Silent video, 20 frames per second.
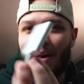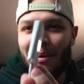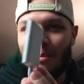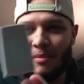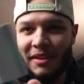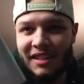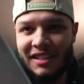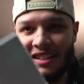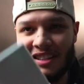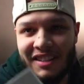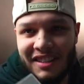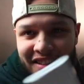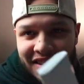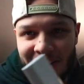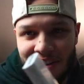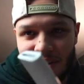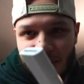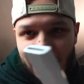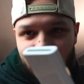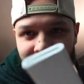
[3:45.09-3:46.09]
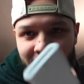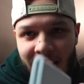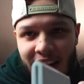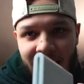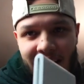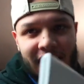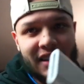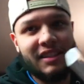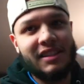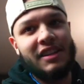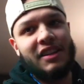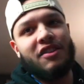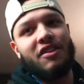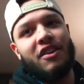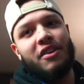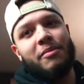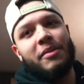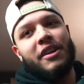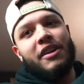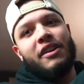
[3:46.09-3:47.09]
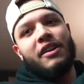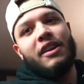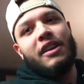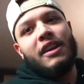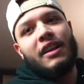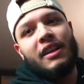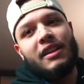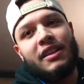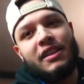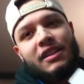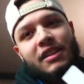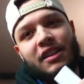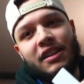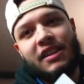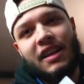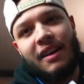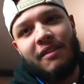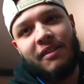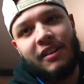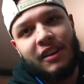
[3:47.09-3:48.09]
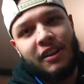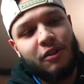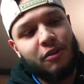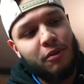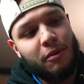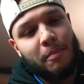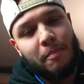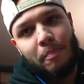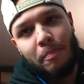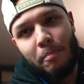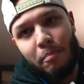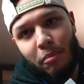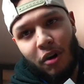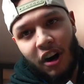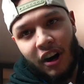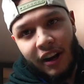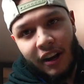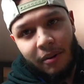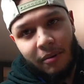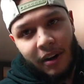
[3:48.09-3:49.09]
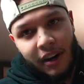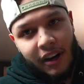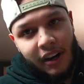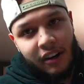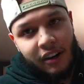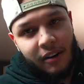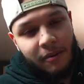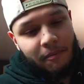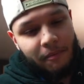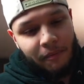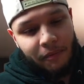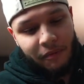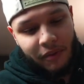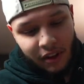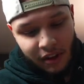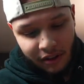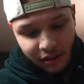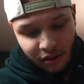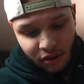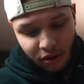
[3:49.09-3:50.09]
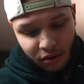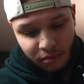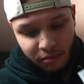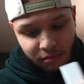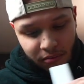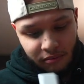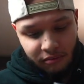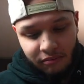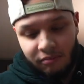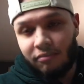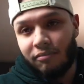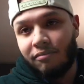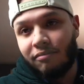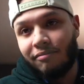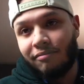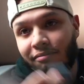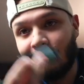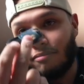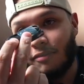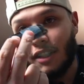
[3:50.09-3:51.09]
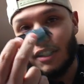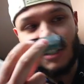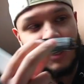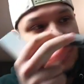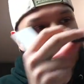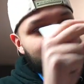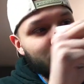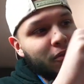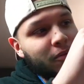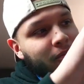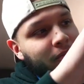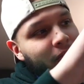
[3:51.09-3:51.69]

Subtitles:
this is just a little SD card reader. This does have a little pocket right here. Oh, there's a cable